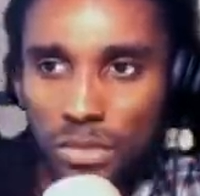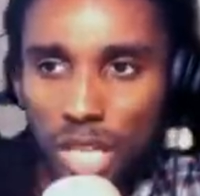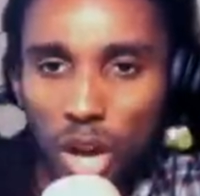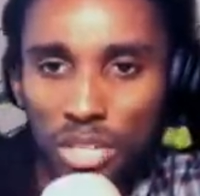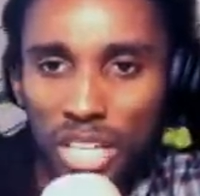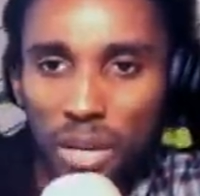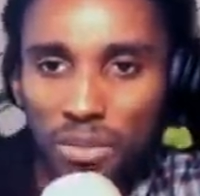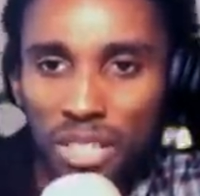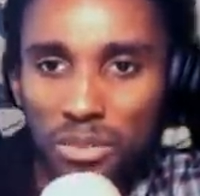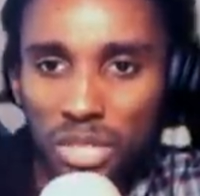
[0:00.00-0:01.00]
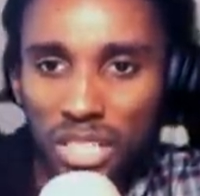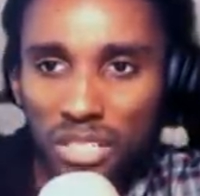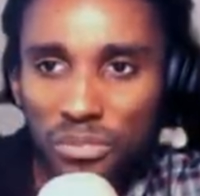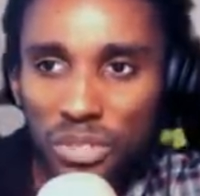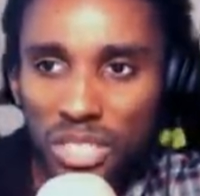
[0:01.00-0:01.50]
Oh, yeah. I'm, I'm trying to
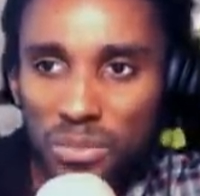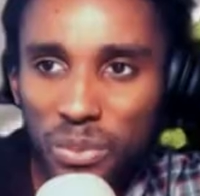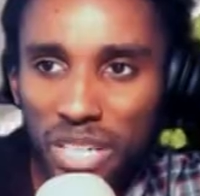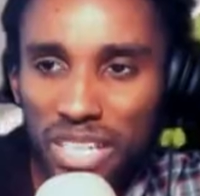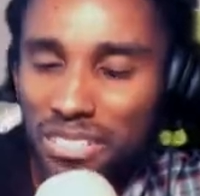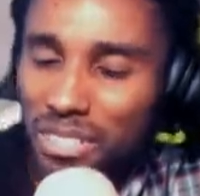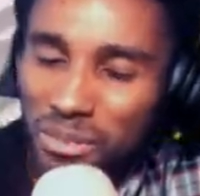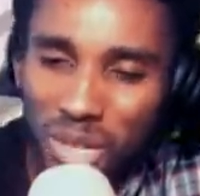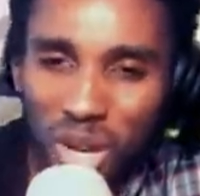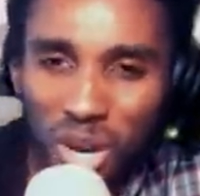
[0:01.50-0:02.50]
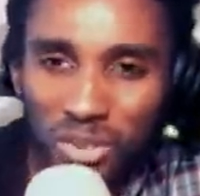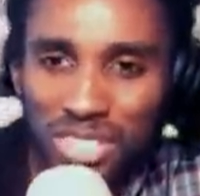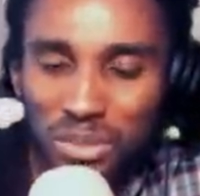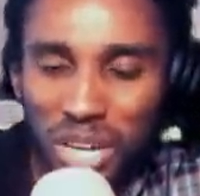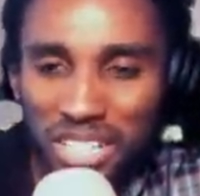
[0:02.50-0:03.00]
look for the spray. Oh, yo,
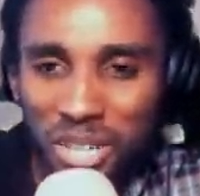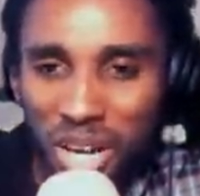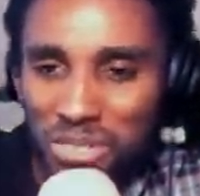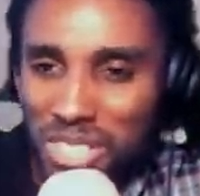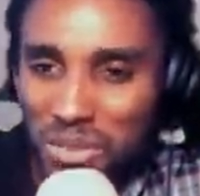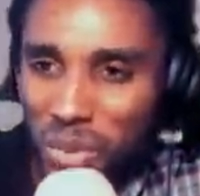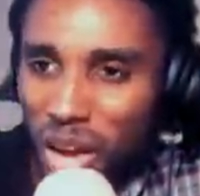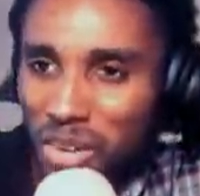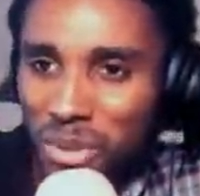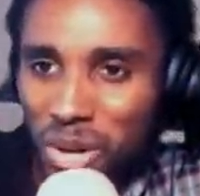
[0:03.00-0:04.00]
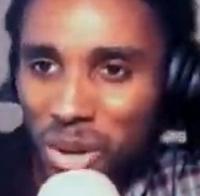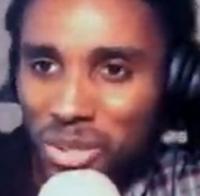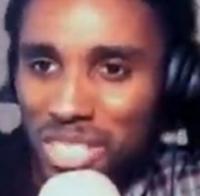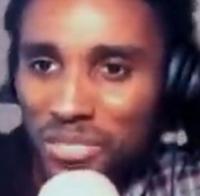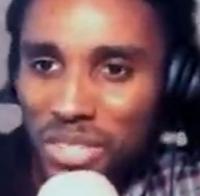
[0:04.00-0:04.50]
this is why you know I'm sleep deprived, bro. I
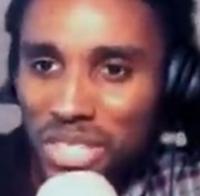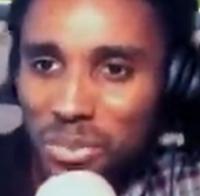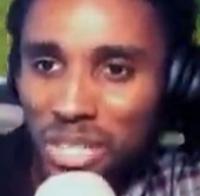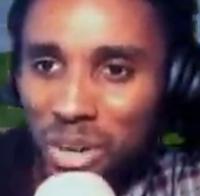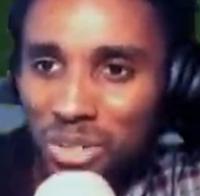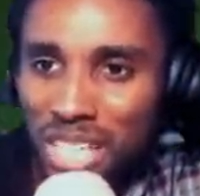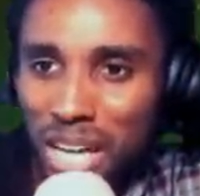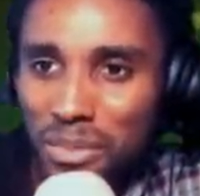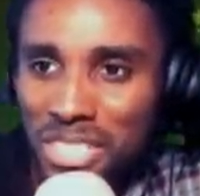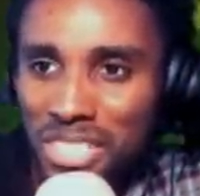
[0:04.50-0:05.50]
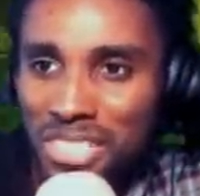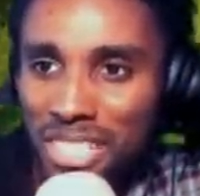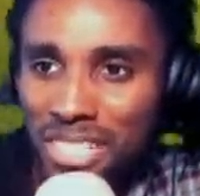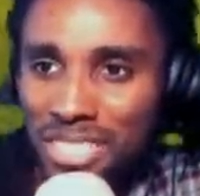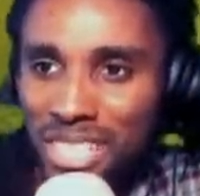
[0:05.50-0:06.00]
was looking for the spray the whole time. This shit says